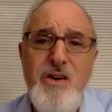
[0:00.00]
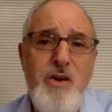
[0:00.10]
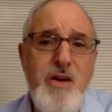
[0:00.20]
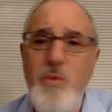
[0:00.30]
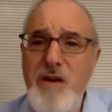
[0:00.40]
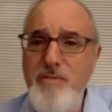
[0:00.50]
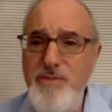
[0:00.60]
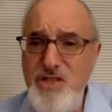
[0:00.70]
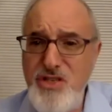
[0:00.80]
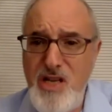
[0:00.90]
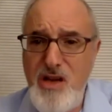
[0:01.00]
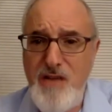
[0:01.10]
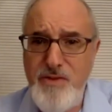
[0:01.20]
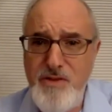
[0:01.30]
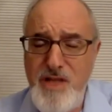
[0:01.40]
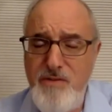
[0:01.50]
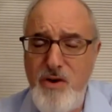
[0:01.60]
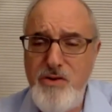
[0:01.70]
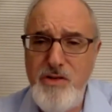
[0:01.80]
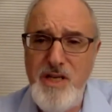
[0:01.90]
or in whatever position they offer, they
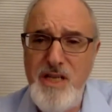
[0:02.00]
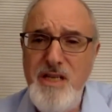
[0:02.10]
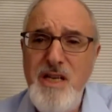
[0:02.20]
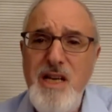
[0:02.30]
vote her in,